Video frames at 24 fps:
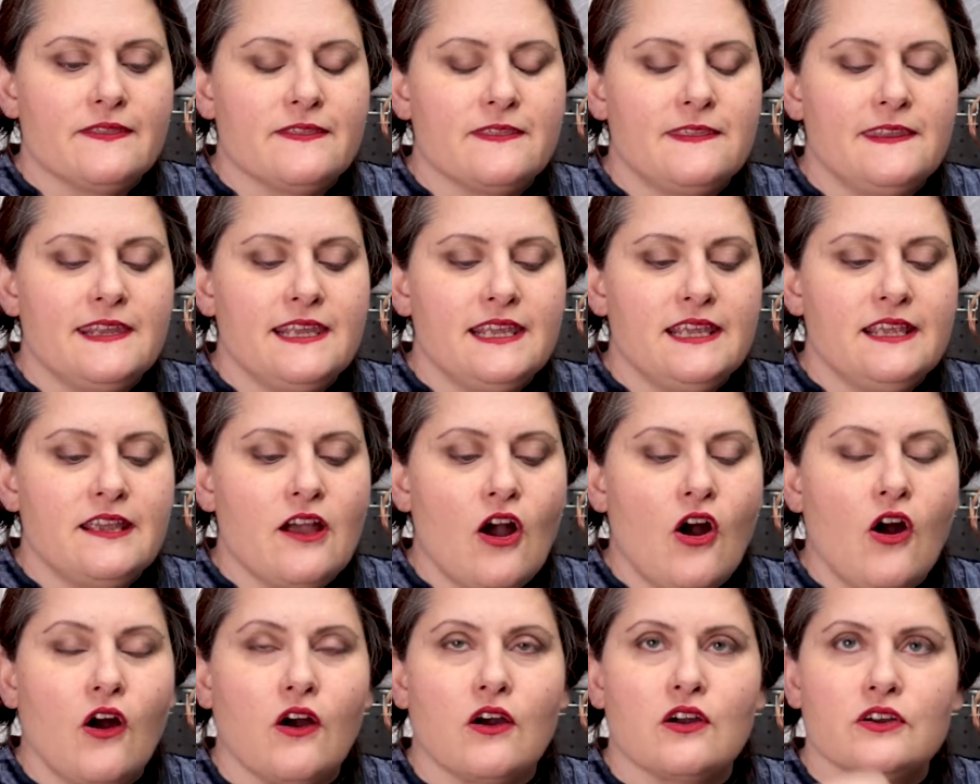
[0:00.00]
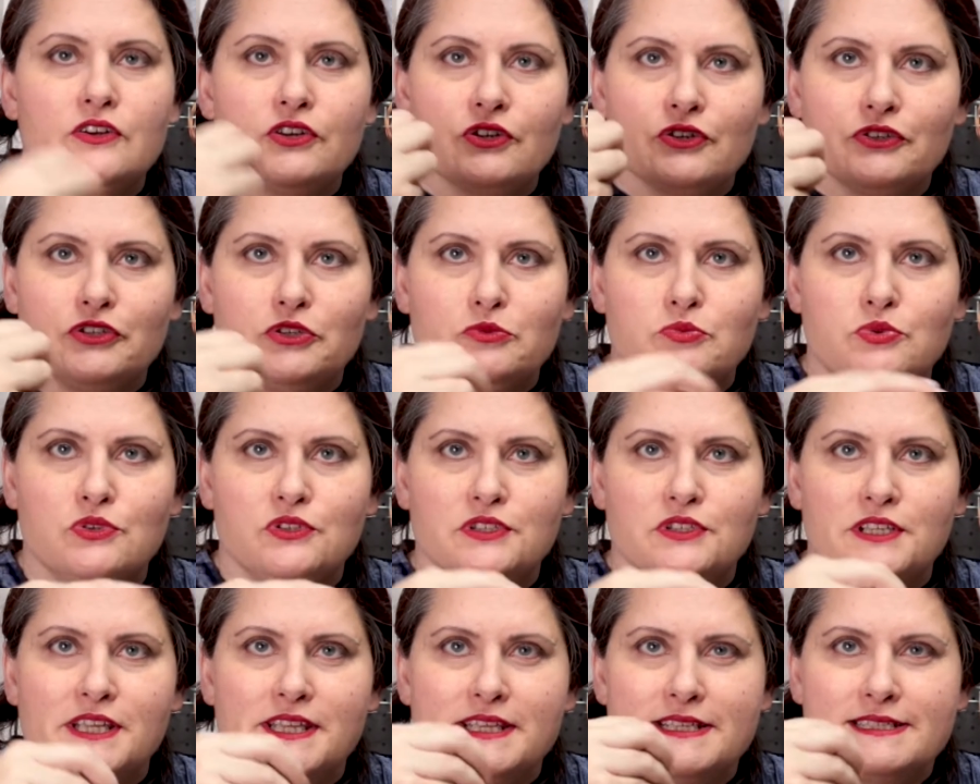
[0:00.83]
the harder you
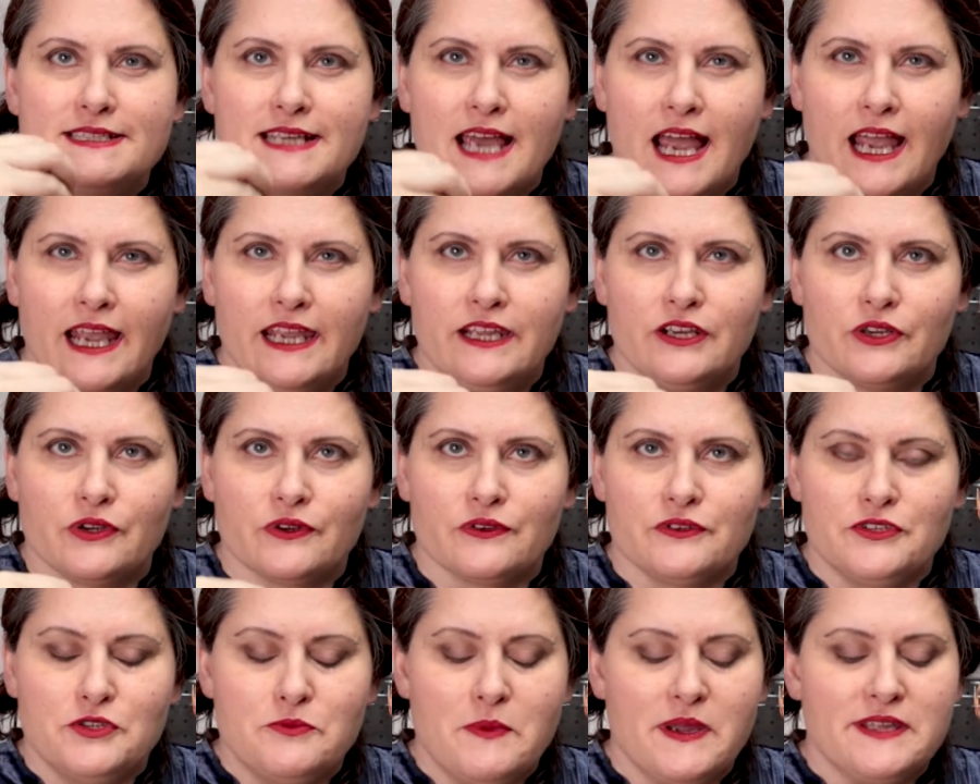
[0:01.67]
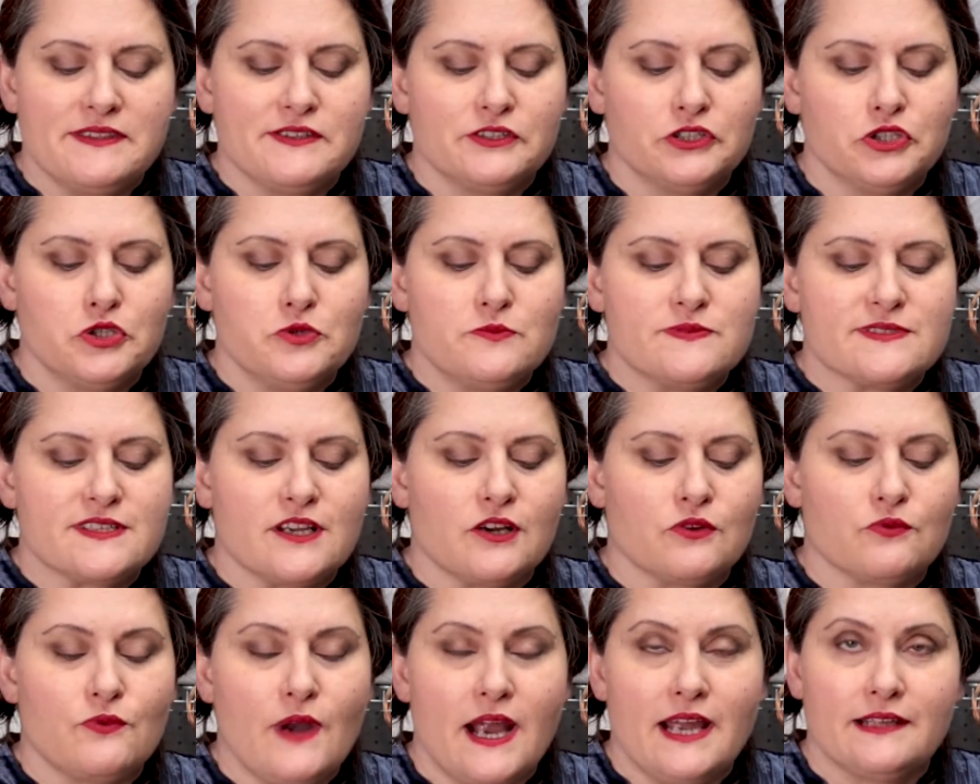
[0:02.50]
pull and the tighter you make the loops
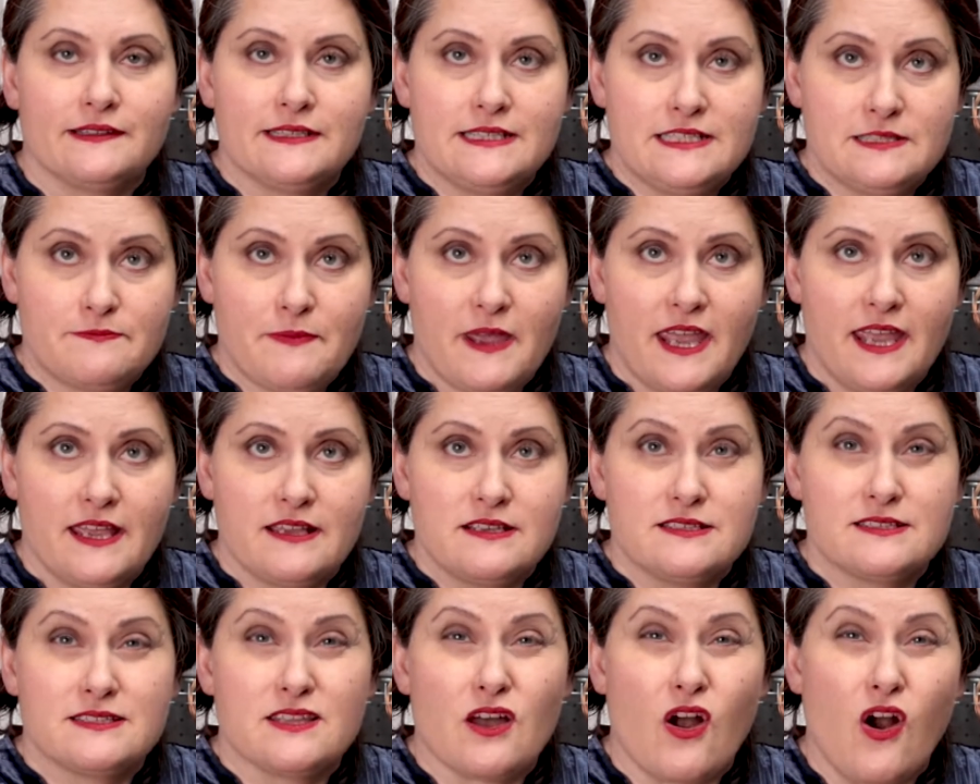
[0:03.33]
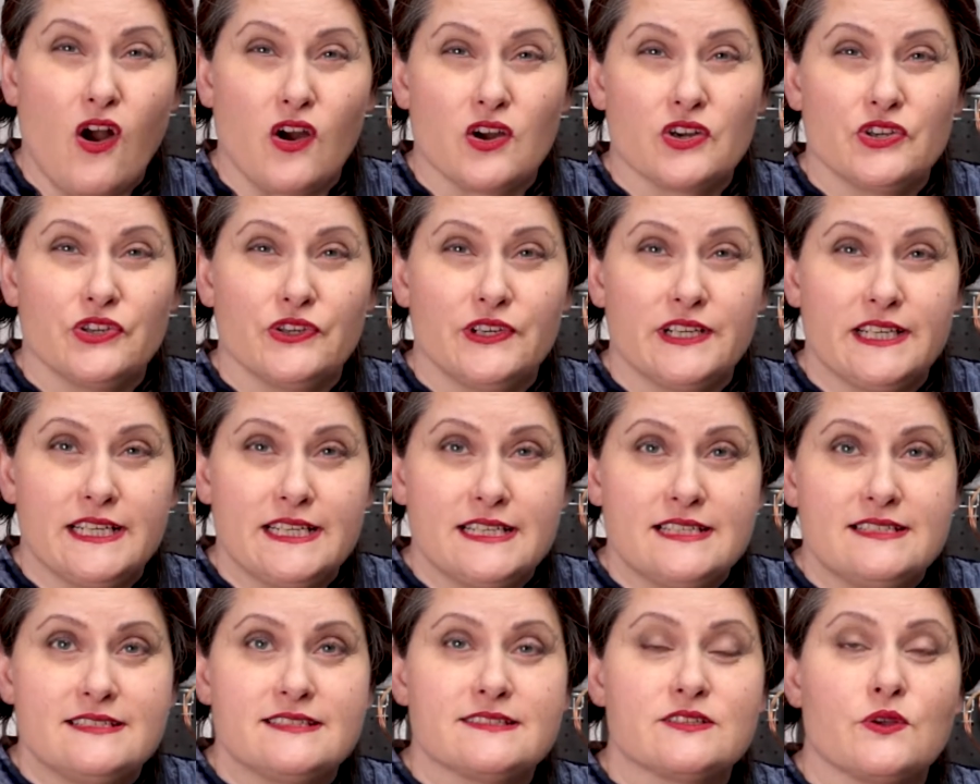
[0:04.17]
around these pegs, the harder it
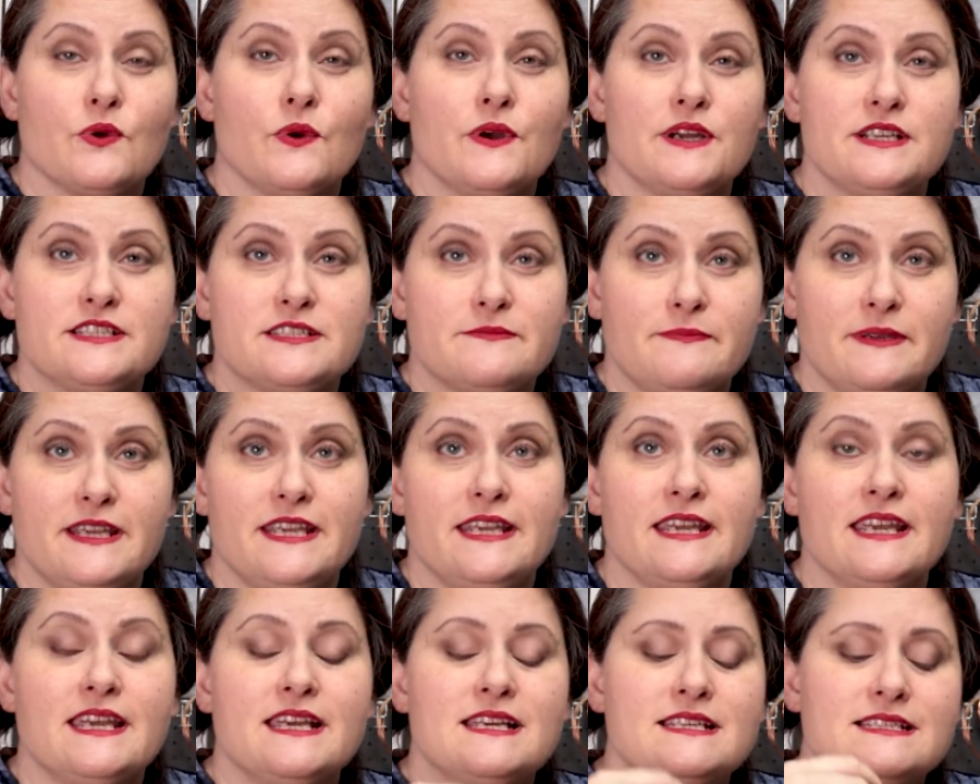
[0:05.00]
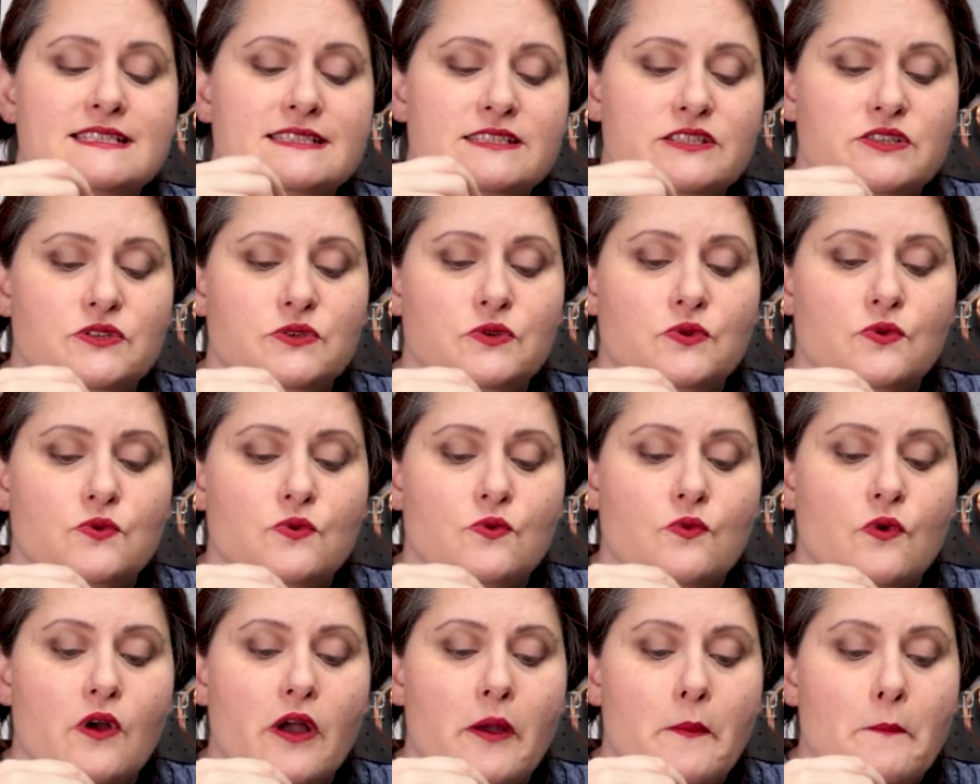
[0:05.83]
is going to be
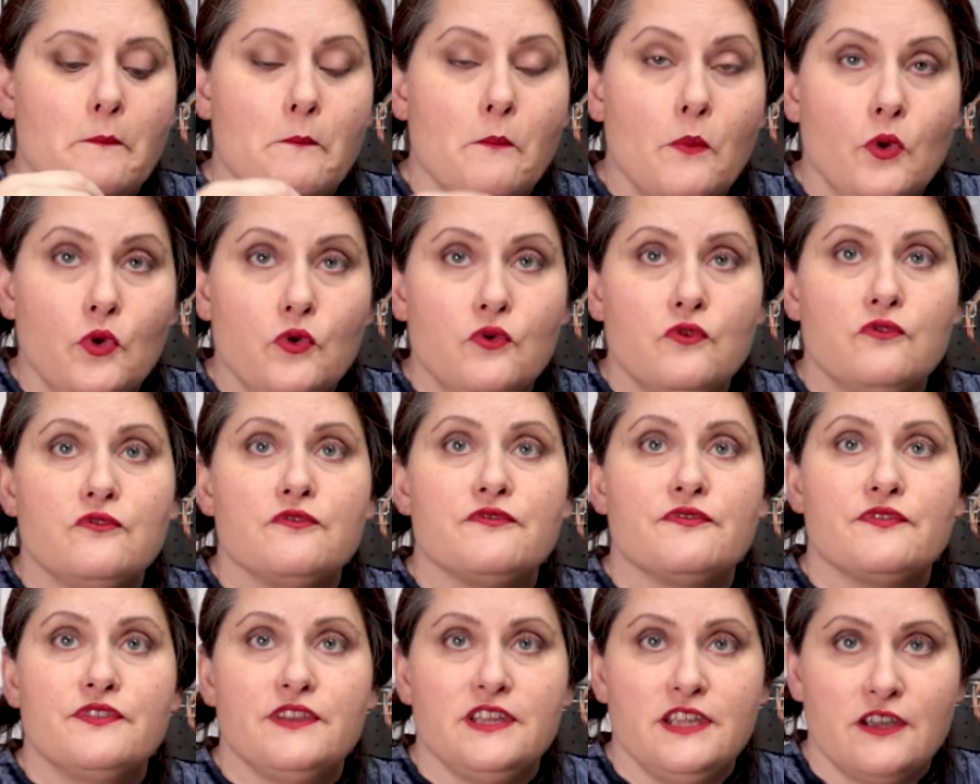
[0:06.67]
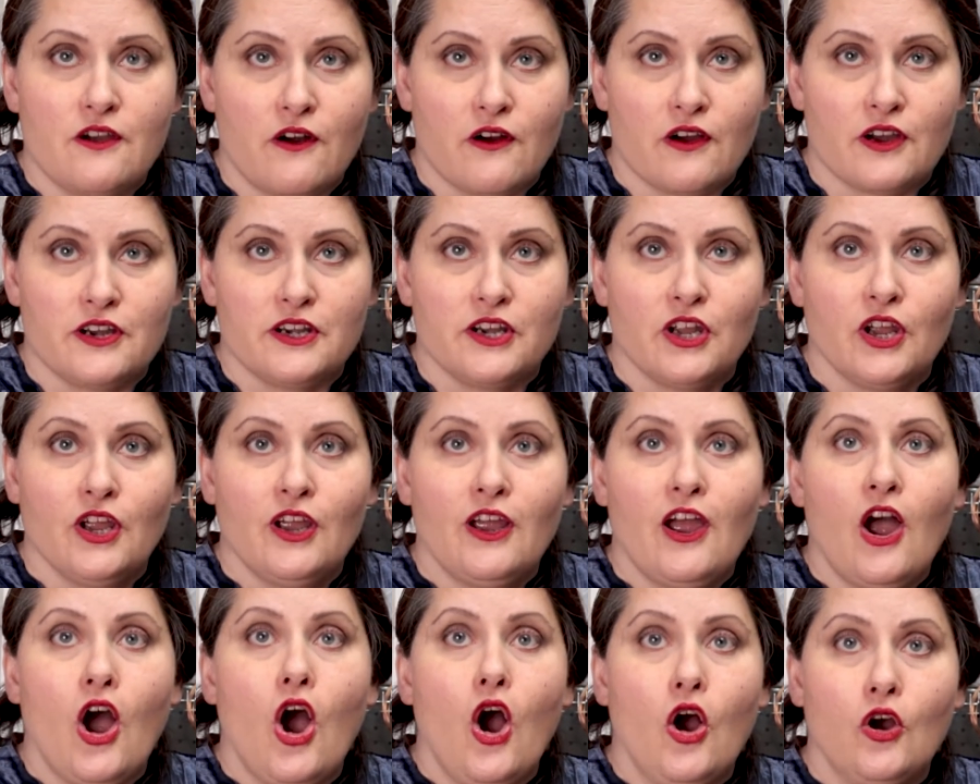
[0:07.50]
to move the yarn
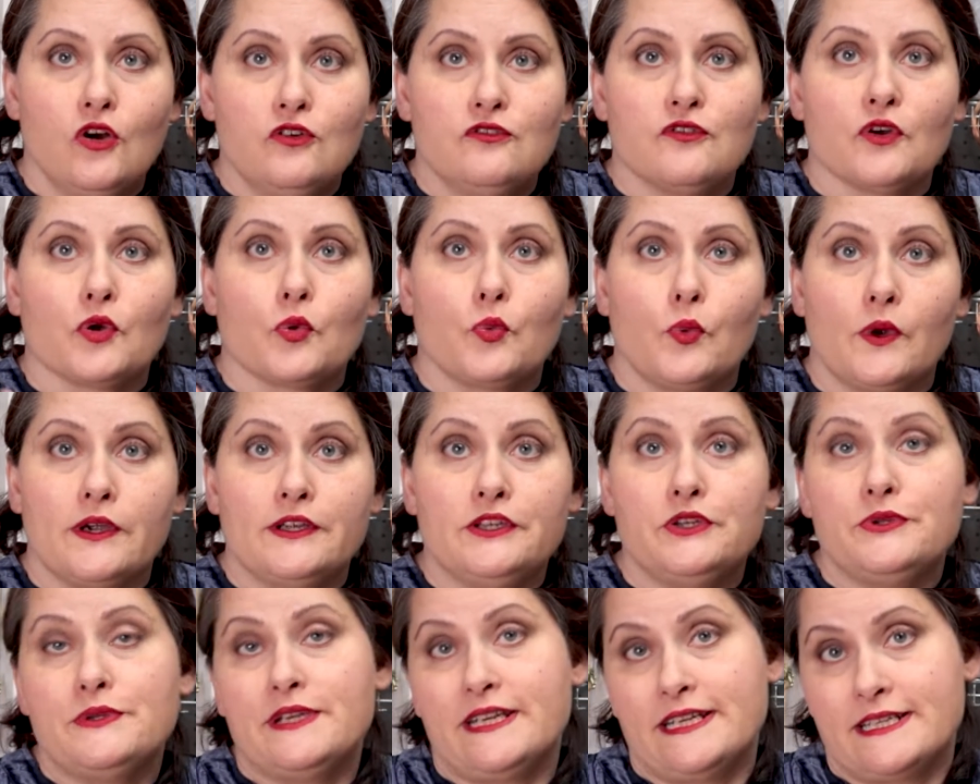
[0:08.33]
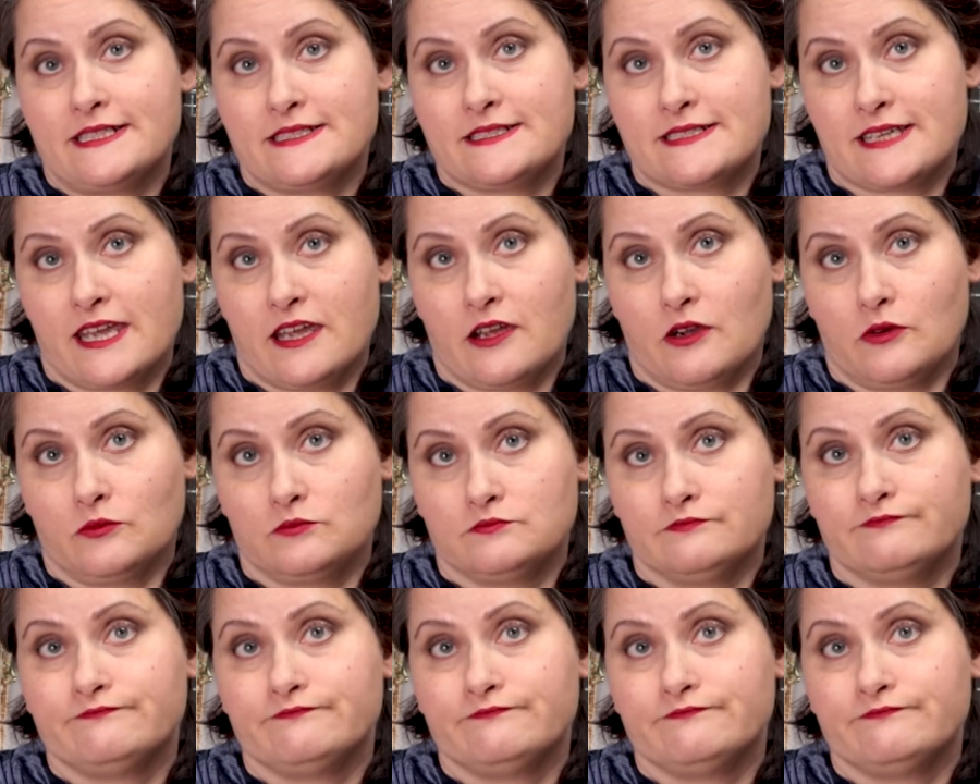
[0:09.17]
over where you need it to go.